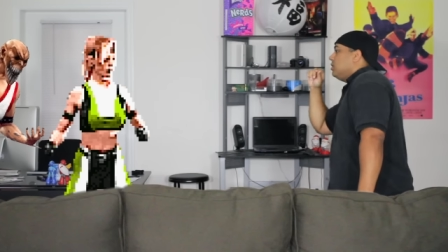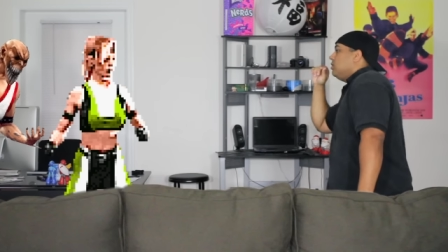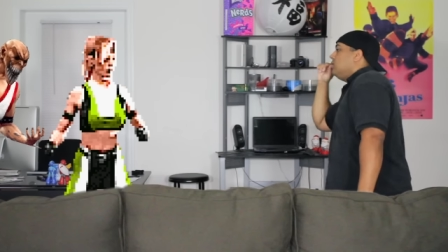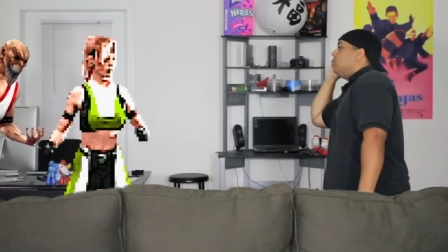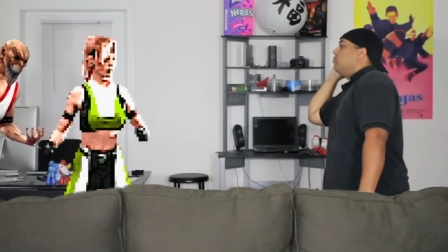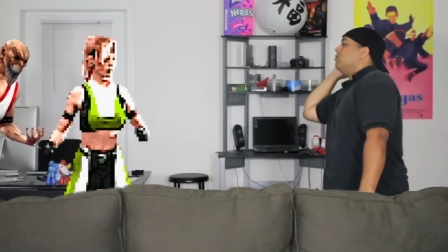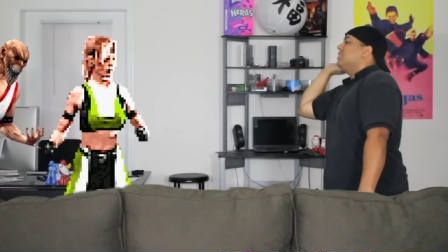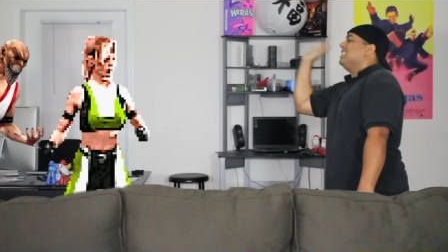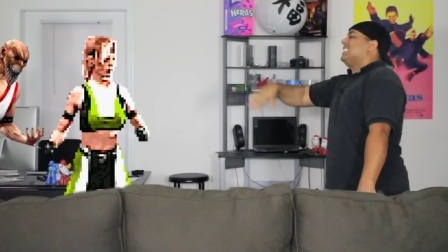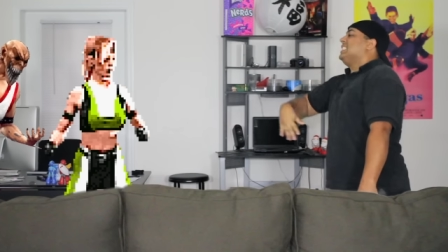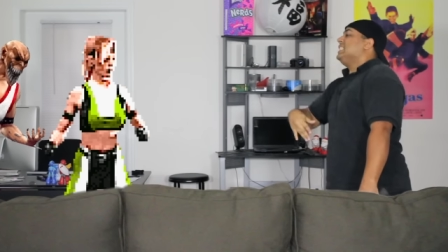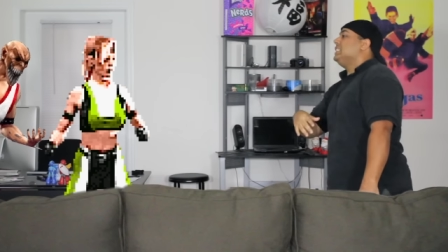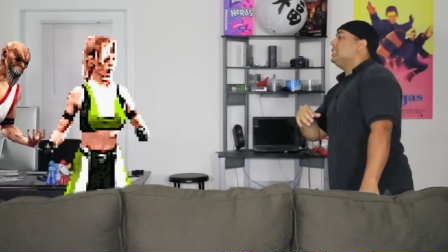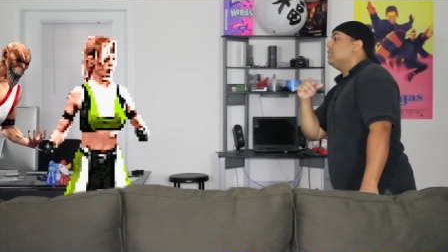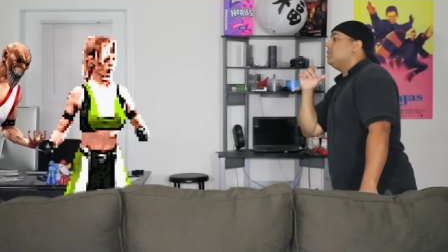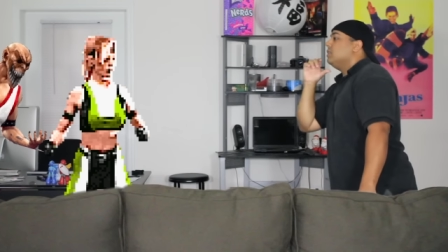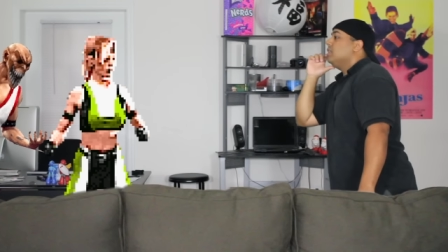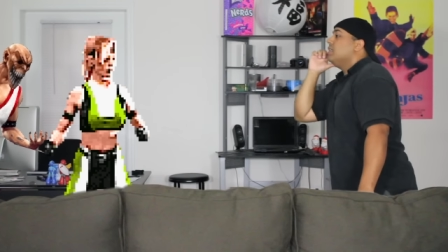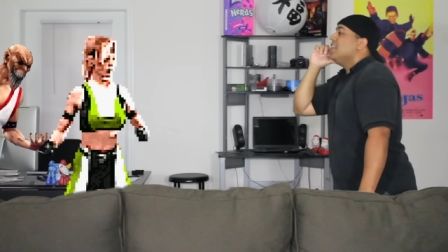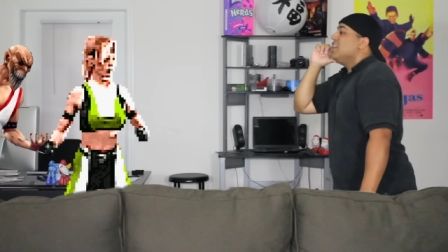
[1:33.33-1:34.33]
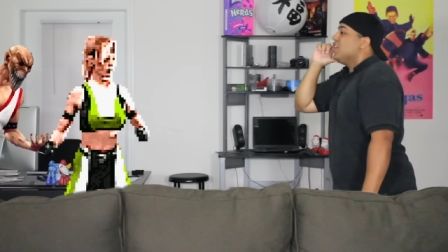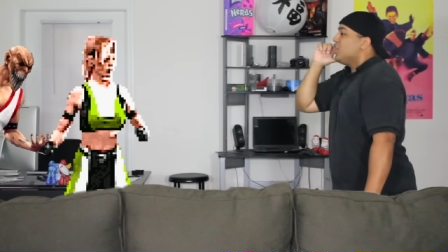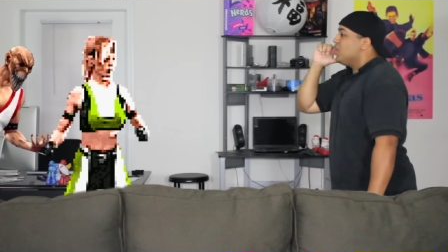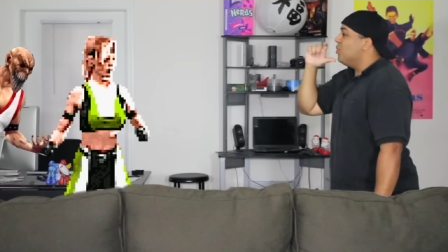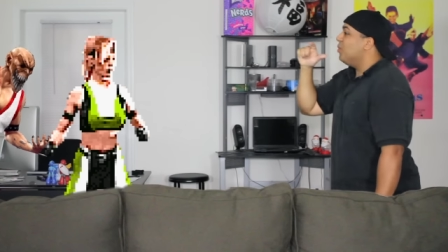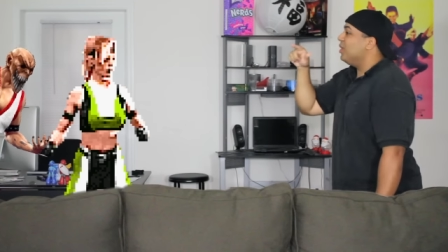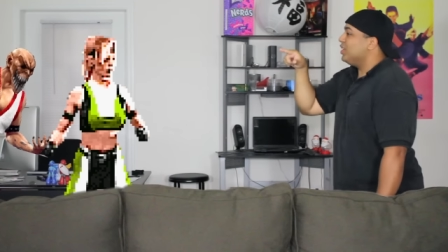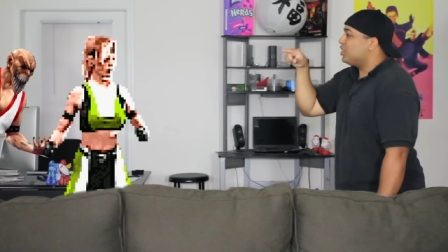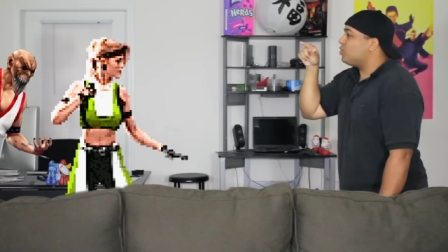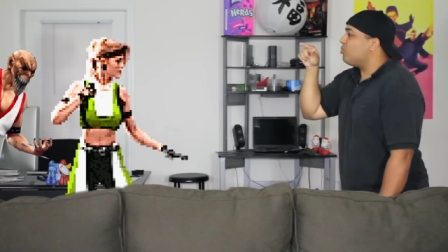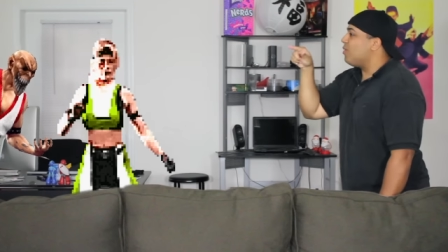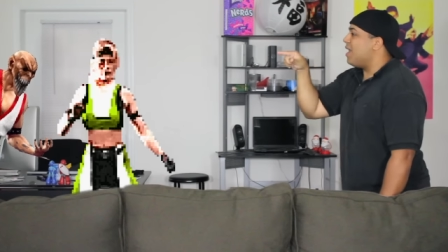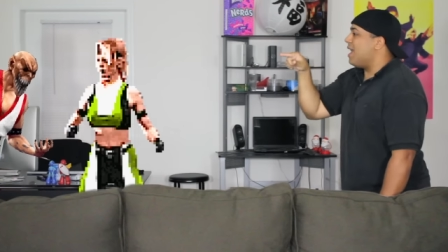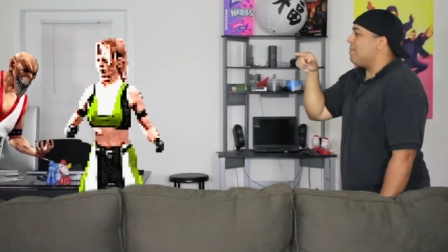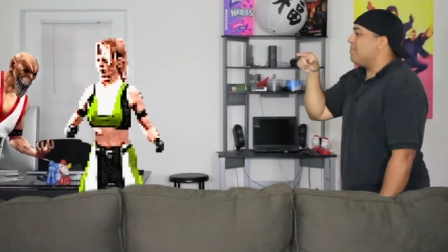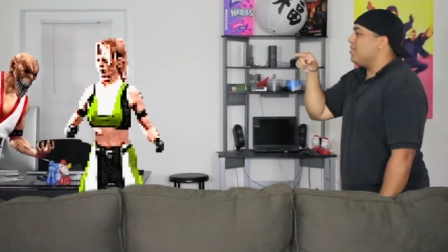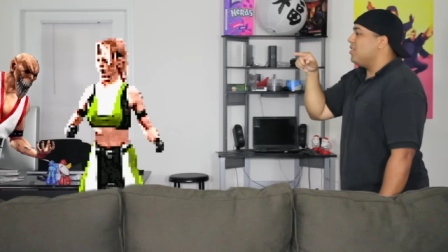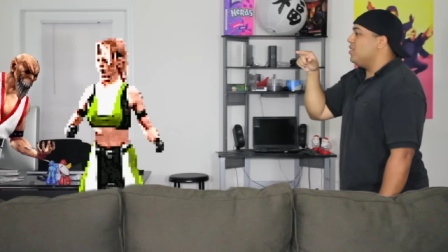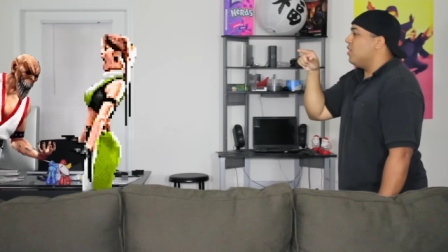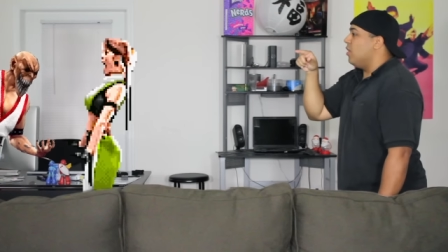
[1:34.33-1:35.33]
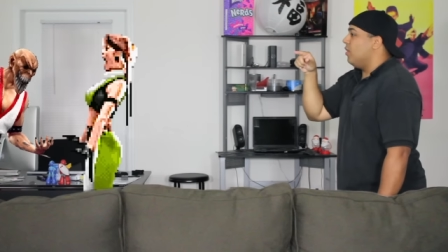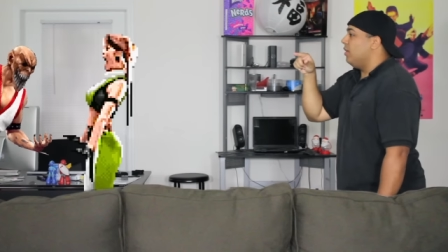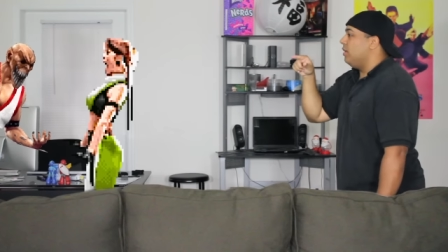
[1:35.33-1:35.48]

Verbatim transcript: Yo, You a trip. You know...